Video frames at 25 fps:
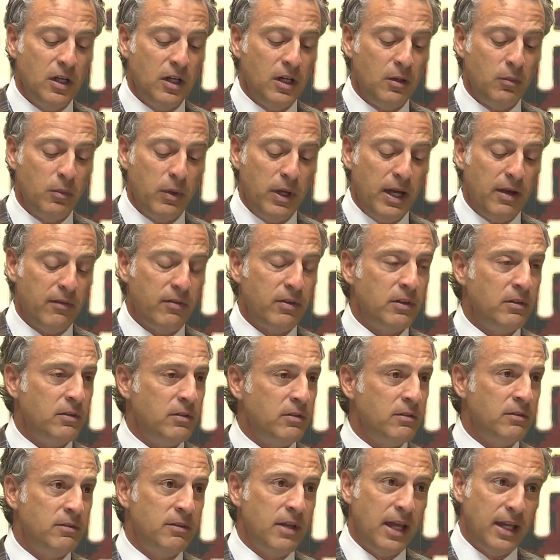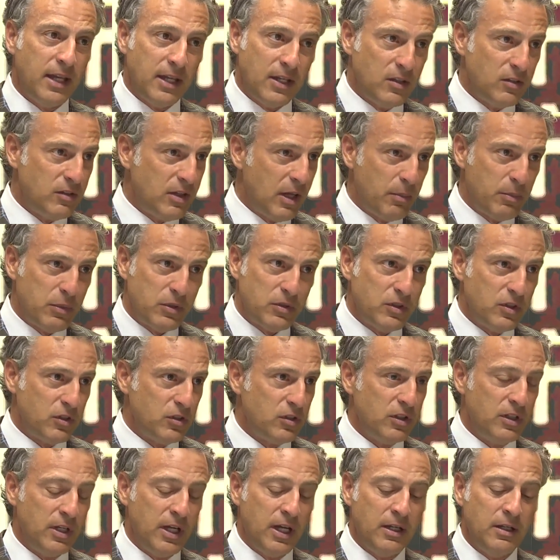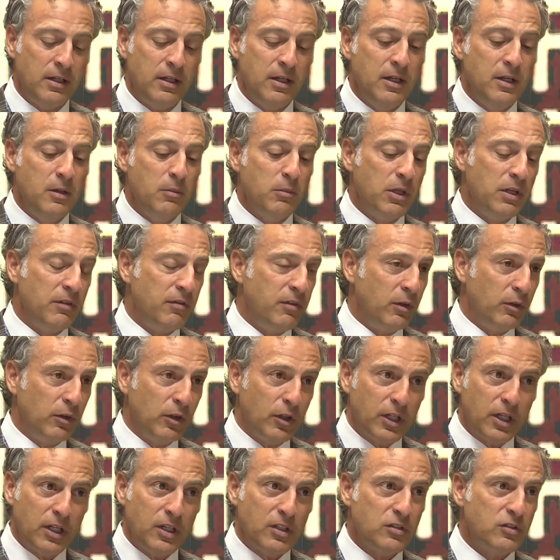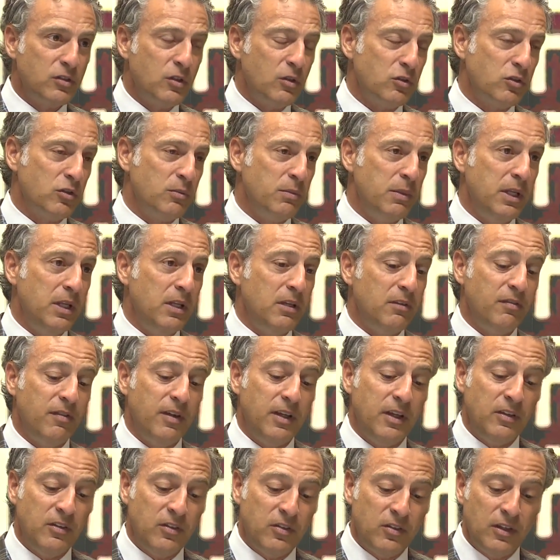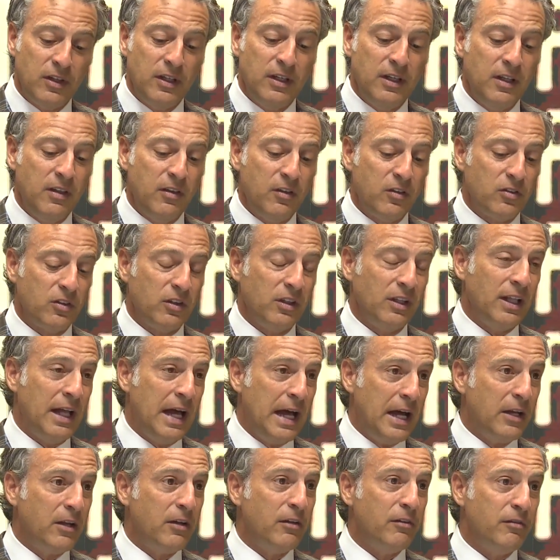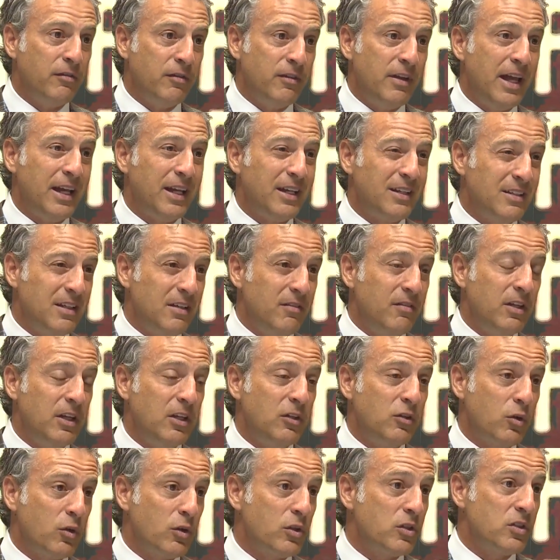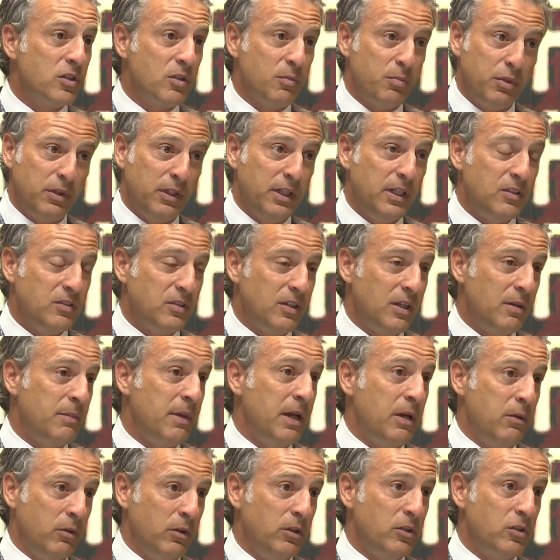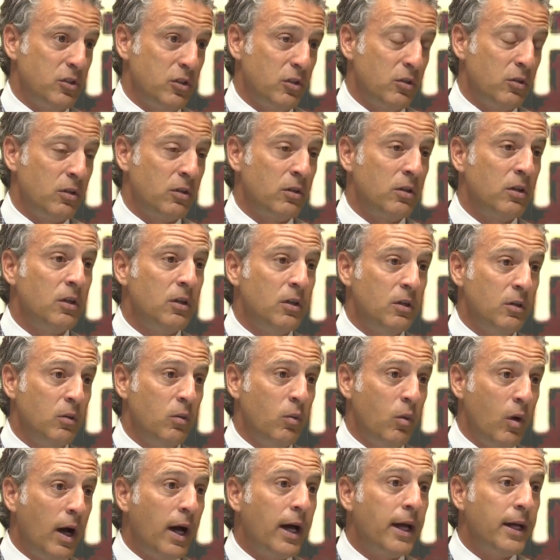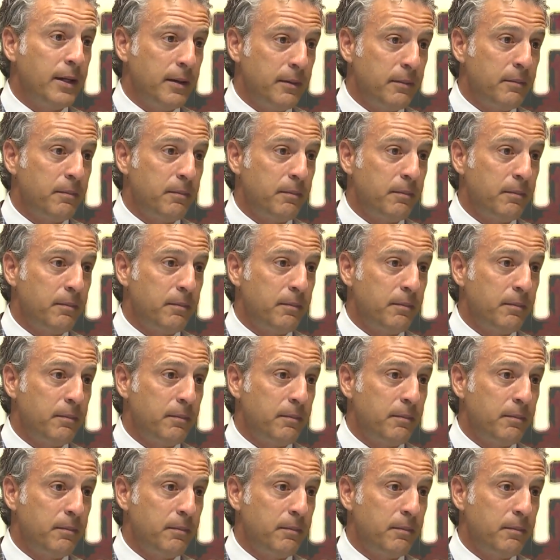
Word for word: Um, we haven't taken his deposition yet, but if you look at his social media feeds, there's a lot of negativity towards the police, and I'm not really sure why.